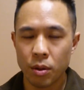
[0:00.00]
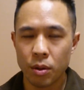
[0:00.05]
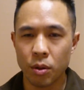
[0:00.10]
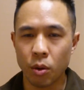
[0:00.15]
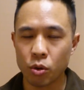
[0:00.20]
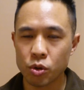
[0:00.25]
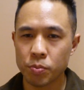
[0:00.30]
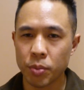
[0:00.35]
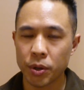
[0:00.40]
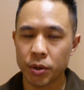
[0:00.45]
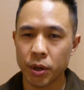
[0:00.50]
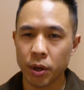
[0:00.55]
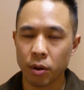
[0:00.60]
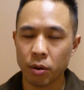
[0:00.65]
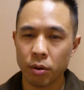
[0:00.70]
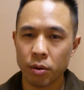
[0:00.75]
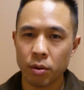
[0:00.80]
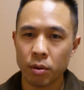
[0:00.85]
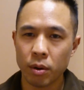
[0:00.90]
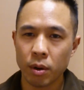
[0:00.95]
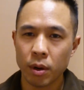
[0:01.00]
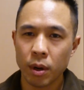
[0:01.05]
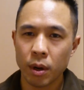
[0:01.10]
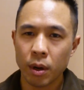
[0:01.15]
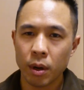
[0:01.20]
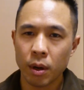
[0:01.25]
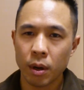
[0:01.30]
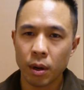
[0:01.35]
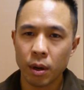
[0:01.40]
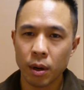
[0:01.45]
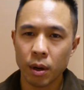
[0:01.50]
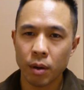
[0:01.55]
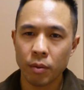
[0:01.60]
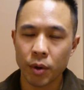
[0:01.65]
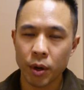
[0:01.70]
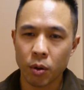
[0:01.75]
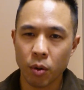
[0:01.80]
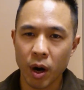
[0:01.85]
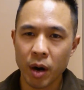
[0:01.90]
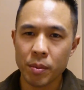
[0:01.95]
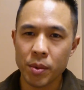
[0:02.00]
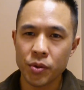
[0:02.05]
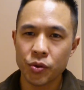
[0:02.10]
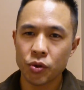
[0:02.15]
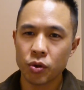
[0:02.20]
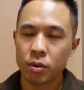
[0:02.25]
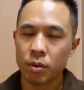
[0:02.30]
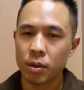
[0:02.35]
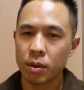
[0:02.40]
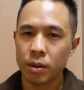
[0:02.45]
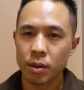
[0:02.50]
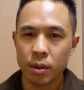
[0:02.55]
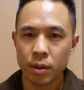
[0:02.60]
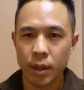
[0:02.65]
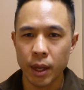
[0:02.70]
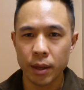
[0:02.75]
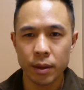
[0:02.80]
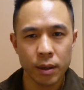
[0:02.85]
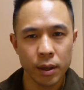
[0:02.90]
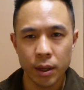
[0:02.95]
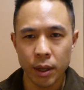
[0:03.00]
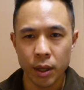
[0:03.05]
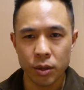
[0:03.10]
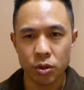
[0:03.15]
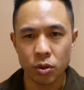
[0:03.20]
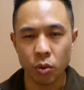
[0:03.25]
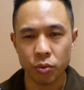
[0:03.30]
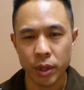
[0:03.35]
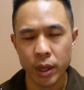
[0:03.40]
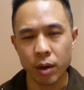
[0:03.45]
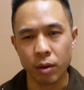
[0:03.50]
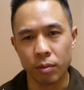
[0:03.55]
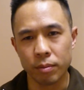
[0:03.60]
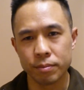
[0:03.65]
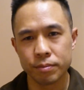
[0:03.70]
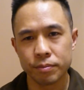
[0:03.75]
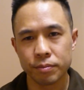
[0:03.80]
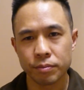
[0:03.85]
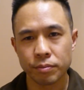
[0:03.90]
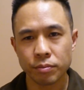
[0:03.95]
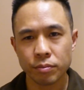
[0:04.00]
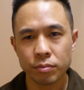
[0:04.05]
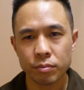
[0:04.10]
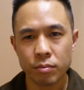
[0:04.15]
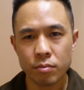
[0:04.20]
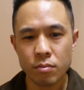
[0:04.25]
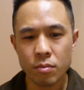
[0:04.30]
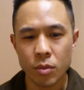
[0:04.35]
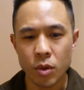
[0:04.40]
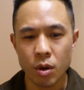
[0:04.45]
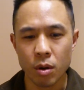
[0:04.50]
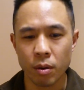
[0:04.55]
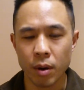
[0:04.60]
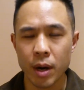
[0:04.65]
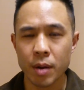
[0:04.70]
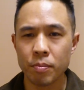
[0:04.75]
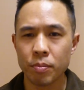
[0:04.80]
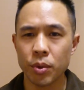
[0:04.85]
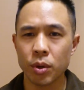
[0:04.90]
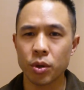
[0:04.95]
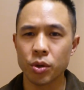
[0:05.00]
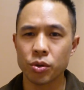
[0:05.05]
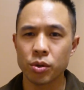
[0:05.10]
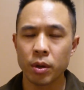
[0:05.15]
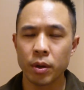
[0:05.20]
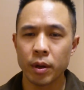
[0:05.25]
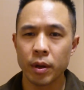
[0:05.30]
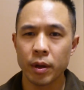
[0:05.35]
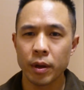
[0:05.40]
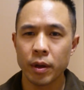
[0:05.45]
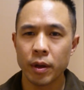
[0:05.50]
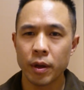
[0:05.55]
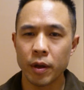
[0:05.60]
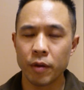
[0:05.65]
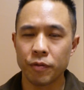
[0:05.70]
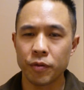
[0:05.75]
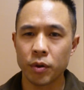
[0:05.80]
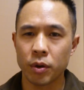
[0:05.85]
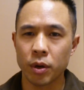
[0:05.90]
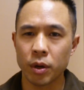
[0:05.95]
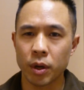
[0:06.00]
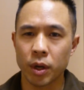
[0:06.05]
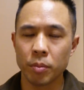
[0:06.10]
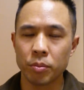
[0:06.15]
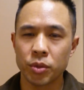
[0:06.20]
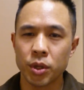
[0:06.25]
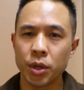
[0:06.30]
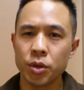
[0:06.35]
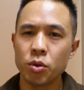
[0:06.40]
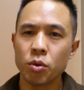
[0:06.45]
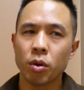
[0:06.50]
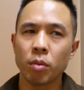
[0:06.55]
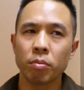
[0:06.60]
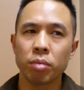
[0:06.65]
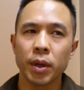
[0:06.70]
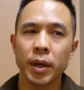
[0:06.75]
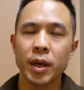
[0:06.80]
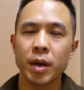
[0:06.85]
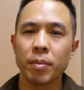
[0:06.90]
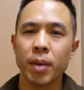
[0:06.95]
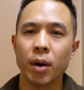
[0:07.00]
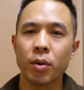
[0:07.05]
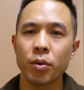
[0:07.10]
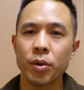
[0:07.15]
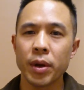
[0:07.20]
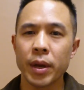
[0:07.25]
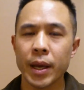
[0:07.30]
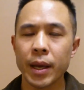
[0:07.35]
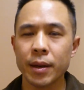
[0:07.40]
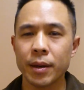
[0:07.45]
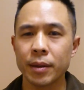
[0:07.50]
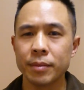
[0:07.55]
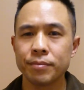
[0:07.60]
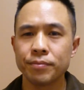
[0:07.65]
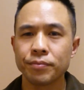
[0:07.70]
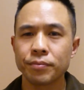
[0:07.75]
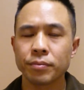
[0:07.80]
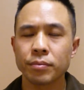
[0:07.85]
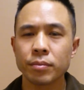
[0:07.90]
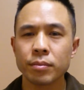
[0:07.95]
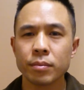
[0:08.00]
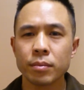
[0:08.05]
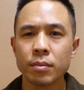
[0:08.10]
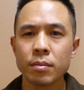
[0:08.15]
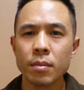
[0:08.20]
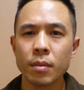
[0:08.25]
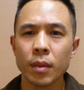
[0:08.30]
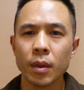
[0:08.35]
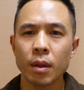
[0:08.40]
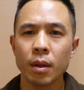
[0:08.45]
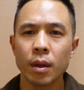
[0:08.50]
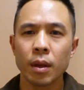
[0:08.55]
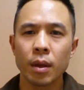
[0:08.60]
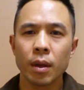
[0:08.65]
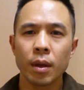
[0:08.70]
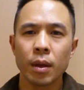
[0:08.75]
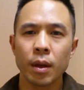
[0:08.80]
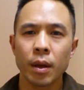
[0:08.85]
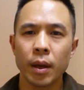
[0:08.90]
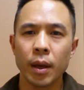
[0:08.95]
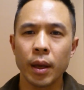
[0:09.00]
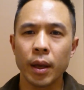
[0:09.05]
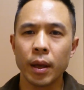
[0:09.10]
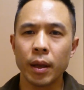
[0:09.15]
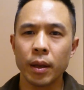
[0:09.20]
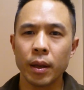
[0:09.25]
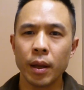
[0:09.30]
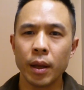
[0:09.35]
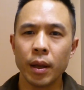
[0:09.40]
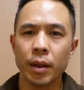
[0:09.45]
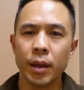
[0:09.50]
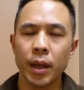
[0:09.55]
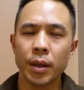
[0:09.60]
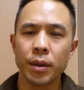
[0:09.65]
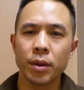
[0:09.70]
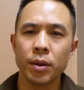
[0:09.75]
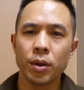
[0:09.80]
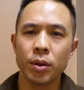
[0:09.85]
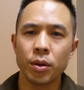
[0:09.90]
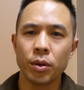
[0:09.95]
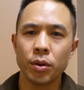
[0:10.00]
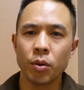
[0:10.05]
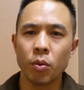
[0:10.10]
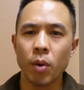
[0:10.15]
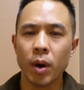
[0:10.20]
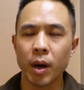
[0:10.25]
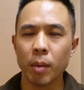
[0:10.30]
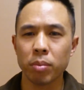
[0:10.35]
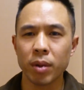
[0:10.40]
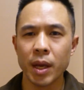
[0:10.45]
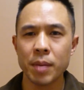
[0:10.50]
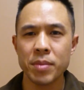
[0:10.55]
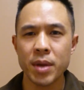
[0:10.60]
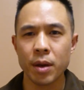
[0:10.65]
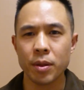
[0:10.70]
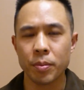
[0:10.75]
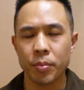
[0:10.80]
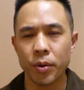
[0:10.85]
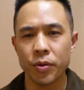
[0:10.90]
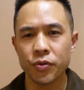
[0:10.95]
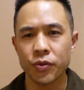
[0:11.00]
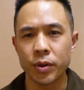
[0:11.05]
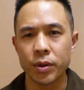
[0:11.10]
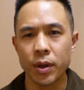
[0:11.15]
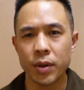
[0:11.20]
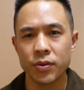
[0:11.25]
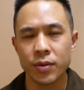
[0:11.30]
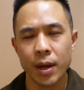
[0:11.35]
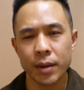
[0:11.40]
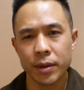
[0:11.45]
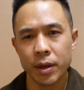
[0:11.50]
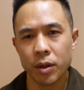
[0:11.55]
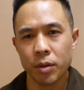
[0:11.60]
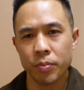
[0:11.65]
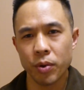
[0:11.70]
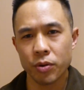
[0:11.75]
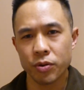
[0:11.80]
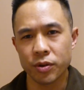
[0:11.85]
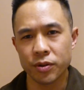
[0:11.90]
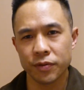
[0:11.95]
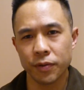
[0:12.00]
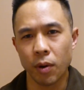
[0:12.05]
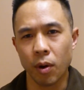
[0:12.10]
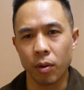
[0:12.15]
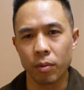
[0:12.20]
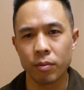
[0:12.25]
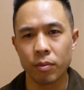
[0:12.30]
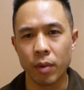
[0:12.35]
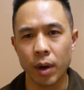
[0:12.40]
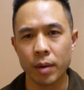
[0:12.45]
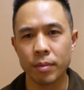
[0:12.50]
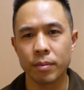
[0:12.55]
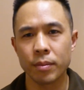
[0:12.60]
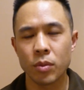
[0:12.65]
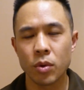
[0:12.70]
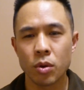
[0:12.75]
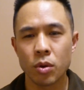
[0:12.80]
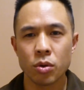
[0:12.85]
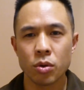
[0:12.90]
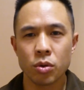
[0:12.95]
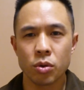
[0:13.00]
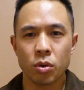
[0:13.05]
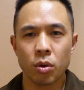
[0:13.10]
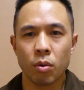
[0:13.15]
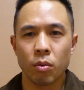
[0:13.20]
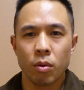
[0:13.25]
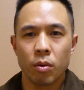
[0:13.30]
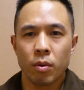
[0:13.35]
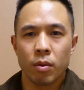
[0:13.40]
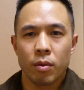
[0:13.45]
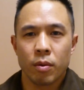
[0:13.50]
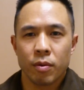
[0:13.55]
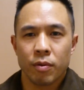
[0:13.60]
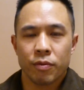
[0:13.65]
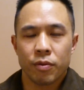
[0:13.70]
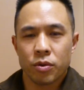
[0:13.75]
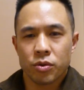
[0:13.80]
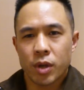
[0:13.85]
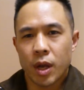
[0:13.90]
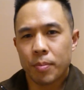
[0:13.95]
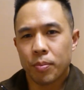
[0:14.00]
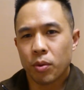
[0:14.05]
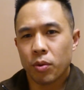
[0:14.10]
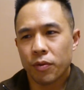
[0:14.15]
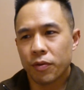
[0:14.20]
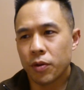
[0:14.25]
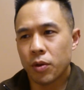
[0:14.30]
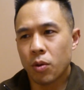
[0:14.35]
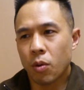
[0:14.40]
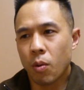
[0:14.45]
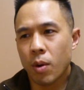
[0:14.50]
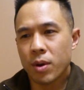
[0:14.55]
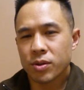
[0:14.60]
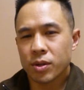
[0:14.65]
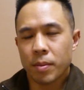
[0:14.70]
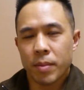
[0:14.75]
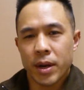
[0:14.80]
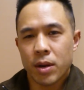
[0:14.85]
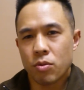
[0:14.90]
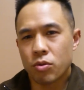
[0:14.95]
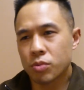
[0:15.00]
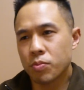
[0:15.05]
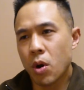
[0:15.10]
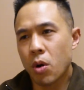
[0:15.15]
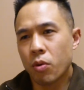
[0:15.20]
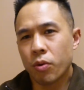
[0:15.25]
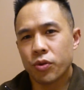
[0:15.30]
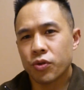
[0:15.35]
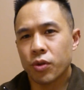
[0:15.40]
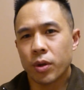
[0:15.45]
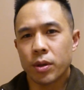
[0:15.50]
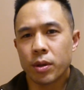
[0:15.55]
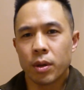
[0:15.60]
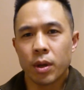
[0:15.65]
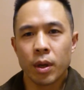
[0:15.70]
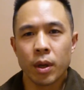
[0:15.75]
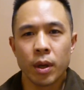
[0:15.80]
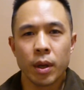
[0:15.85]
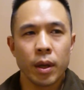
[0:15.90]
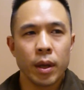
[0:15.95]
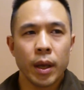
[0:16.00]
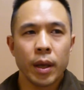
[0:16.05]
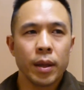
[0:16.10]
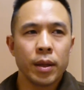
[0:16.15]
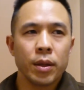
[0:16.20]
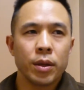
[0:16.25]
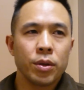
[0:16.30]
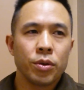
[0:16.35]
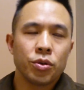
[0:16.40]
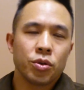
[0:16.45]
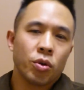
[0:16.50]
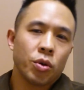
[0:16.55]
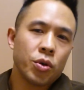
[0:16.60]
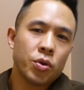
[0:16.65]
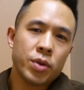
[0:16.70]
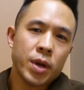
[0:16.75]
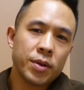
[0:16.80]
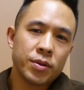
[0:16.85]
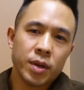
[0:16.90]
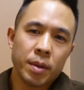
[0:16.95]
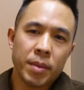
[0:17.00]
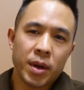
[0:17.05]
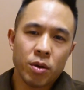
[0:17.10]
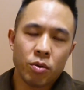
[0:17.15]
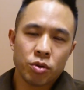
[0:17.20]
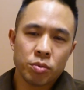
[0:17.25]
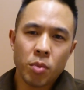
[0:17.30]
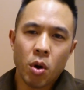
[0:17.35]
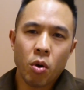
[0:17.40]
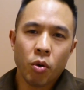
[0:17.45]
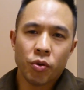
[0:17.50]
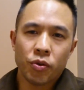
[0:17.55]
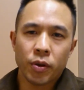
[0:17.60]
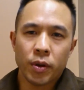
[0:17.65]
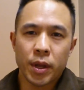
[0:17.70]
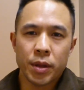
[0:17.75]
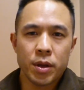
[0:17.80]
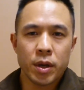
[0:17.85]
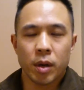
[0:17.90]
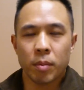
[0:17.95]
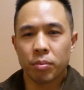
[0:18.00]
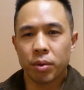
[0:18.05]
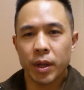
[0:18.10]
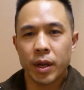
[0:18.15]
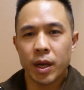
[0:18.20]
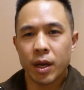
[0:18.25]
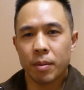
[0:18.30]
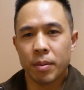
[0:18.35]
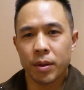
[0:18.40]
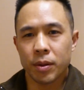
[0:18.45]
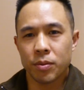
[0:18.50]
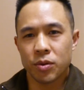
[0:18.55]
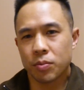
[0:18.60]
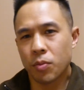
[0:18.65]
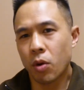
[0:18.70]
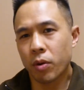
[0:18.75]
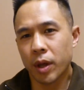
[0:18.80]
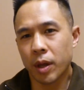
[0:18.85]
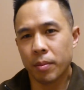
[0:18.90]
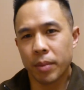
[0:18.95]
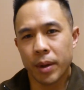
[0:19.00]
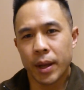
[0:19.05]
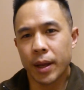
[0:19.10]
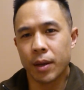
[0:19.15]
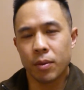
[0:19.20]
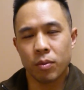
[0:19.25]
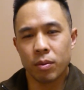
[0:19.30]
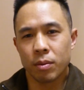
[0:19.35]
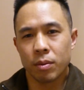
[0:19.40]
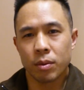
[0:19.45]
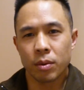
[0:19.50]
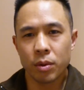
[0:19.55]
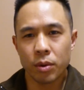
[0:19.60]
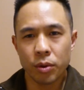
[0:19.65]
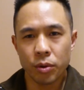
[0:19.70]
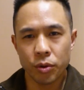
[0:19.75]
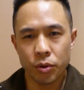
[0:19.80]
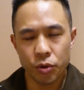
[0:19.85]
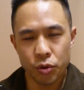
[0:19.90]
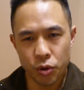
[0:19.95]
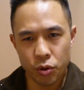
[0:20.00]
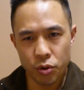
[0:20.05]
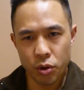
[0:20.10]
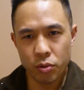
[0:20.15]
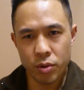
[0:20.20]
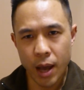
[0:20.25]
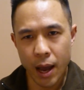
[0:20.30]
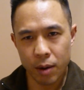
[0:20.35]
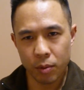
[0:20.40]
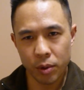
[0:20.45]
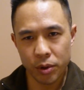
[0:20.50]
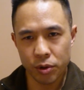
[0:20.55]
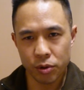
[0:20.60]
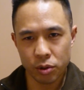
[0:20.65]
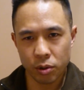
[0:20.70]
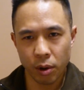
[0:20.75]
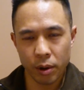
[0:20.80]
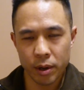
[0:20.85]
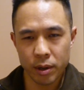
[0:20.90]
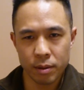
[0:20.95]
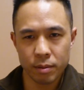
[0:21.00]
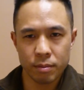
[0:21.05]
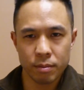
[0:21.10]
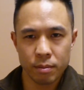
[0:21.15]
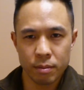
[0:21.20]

those particular uh, requirements, then it's no deal. All right, because if you're going to continue complain about who you're getting, and and then you, you want to blame the other person, it's not the other person's fault, right? So, for example, if you don't want somebody who smokes, and and so you date somebody who smokes, and then you're complaining about them smoking, but hey, you, you knew that when you started